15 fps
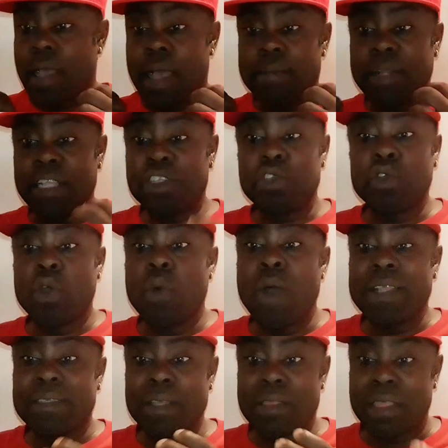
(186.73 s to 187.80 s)
I'm not sure
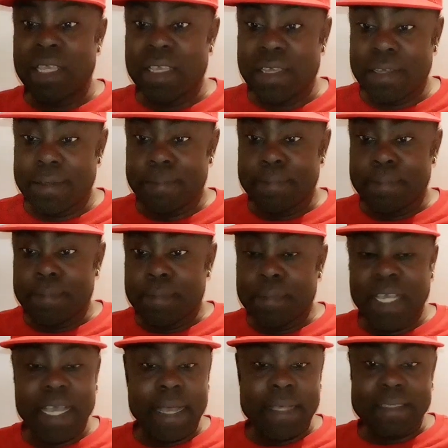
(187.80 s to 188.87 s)
what to think,
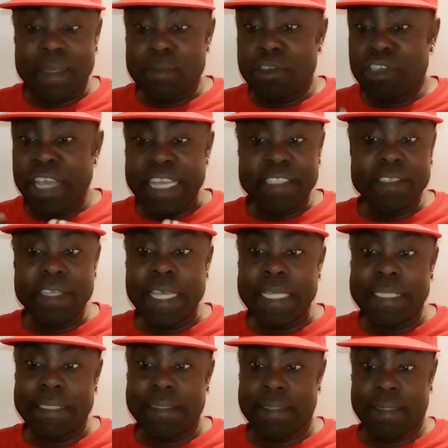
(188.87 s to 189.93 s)
because I'm trying to
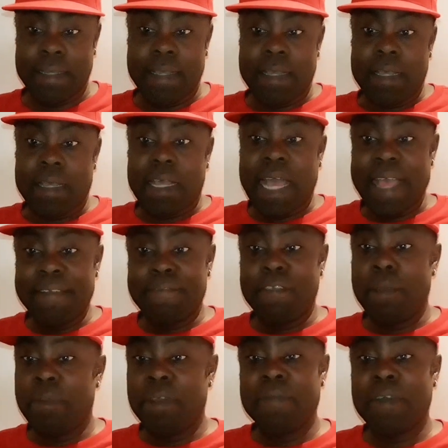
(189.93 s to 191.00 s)
get
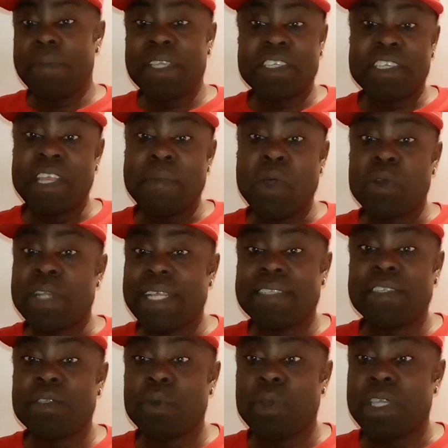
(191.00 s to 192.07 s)
confirmed information about that
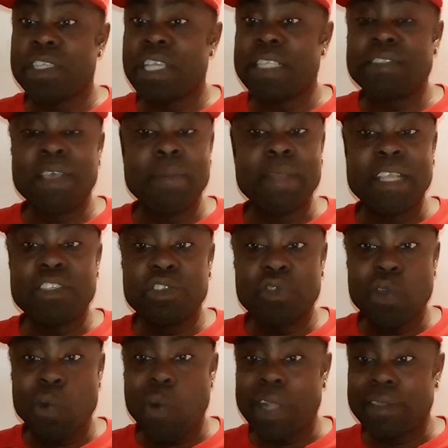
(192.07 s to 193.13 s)
situation. So I'm not
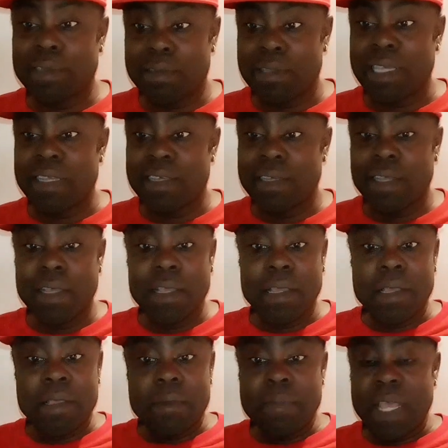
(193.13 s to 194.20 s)
sure what to think.
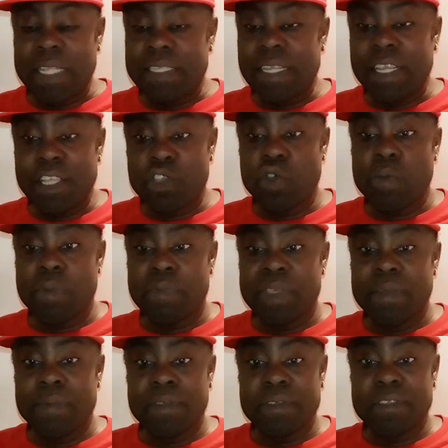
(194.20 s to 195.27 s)
May I tell you the truth, my
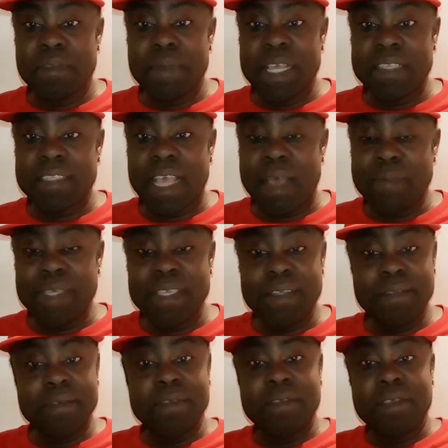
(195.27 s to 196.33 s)
people? So may I say, I
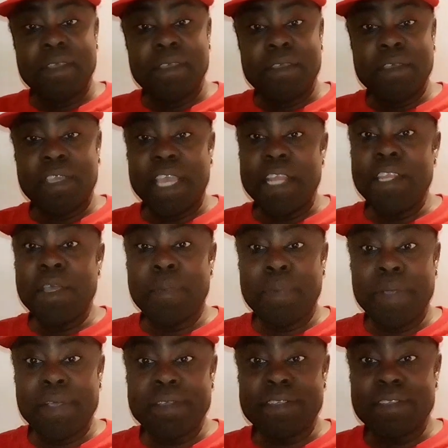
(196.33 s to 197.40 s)
mean, you can hear
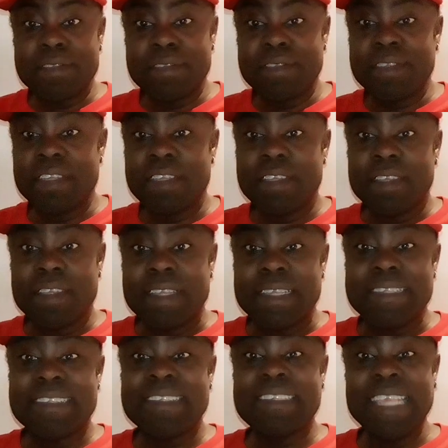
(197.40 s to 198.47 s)
persons
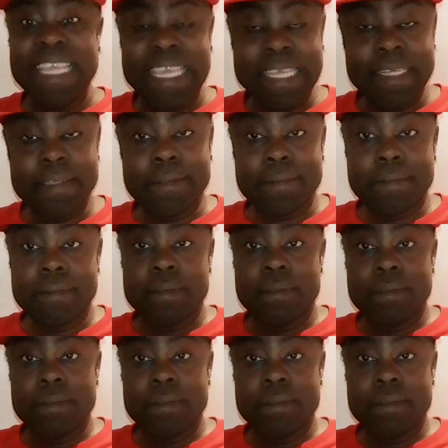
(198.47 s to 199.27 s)
singing.